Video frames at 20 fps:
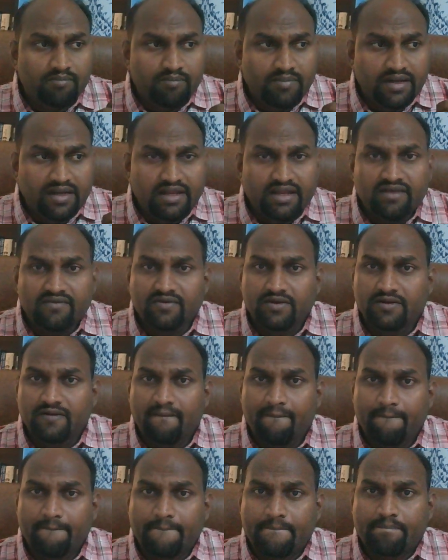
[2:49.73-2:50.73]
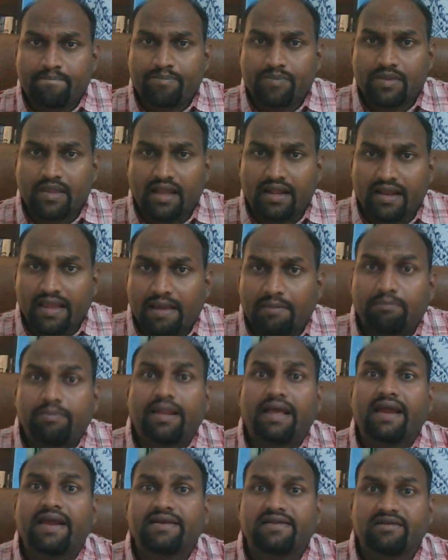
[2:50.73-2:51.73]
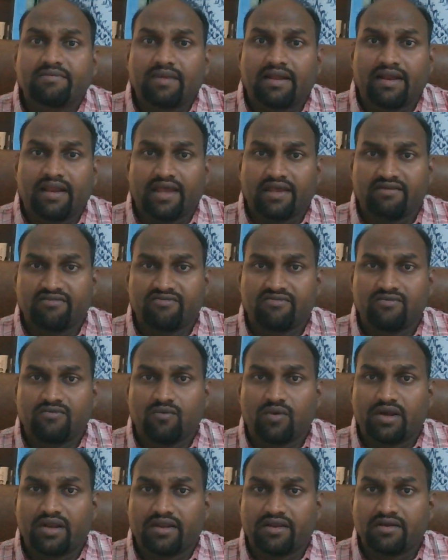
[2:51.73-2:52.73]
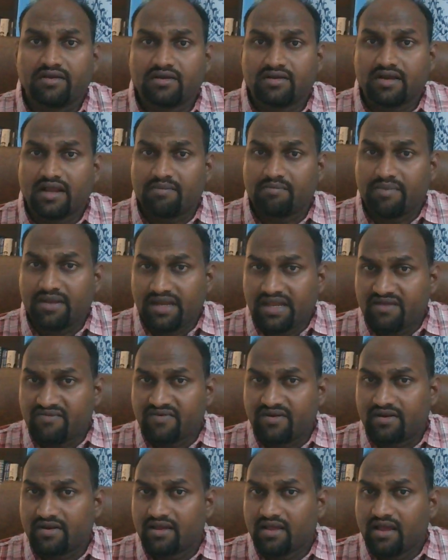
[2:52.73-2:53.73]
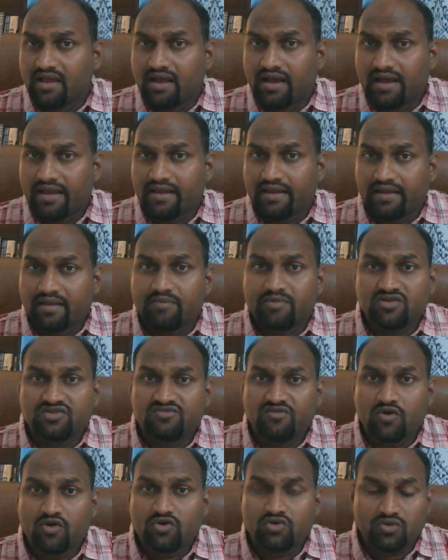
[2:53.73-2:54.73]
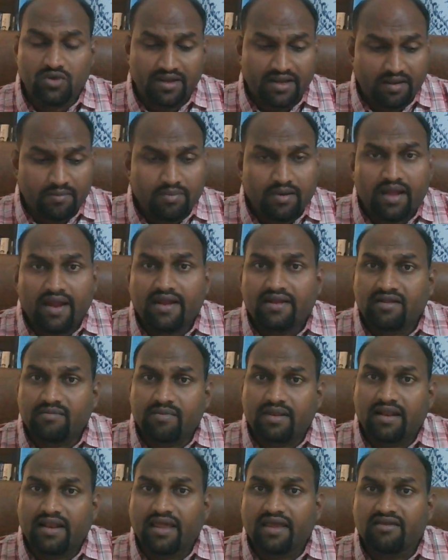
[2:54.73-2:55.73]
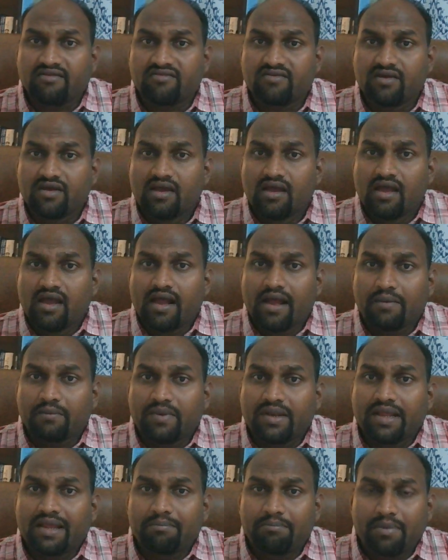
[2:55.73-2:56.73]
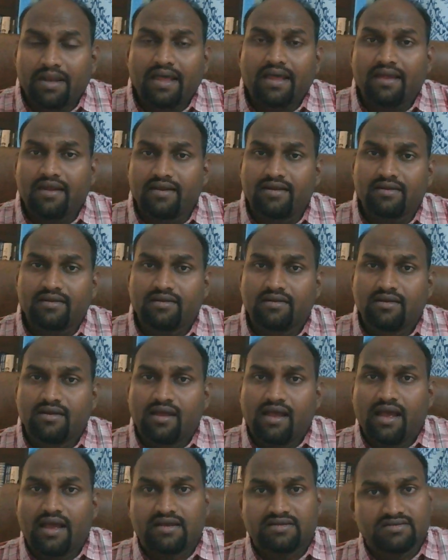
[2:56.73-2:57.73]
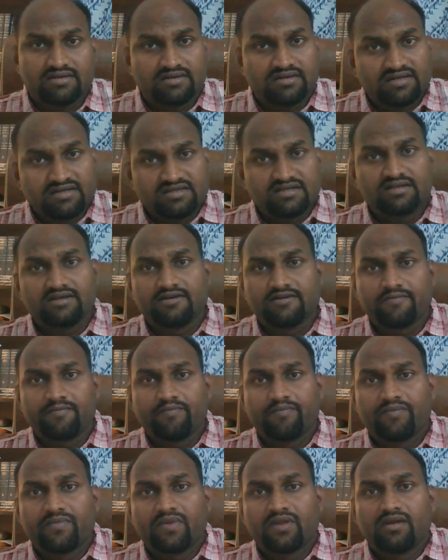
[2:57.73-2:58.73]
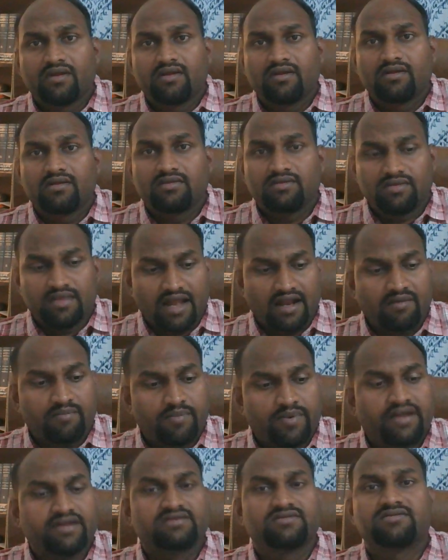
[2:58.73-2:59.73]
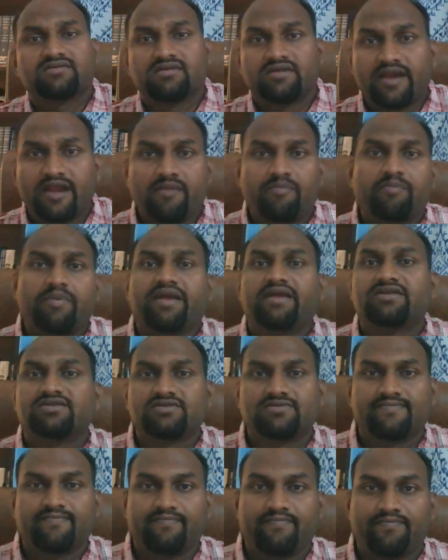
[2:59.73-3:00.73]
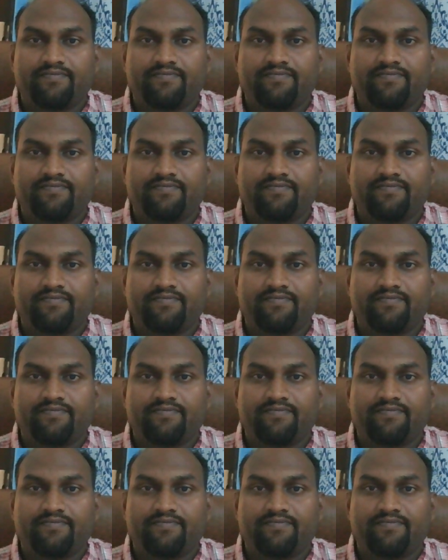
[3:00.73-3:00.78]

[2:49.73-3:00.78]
believe it and I apply it in my life. What I hear, I believe it. Hebrews 4:2, I apply it in my life. And when I apply it, as a result, that brings great peace.